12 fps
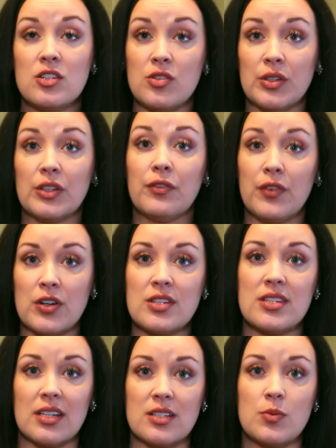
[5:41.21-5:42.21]
during the
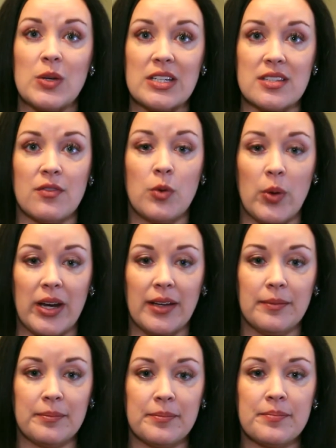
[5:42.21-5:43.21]
first 6 weeks of quitting.